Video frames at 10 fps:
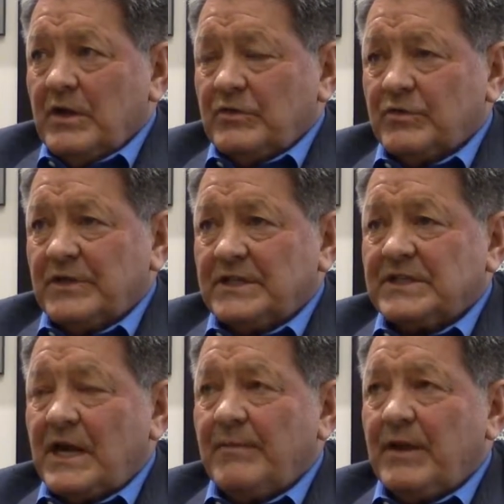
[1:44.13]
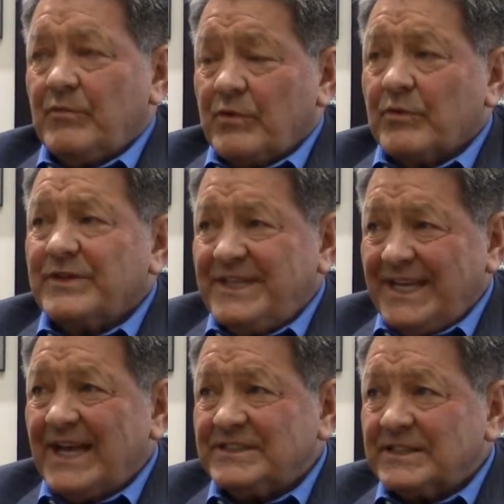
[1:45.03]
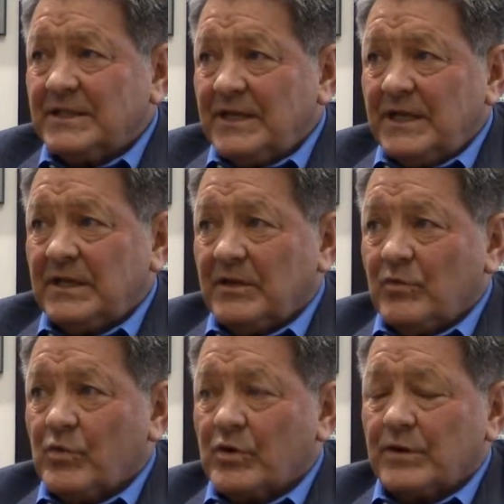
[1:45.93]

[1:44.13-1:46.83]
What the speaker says: during that time, and we were de-escalating the war.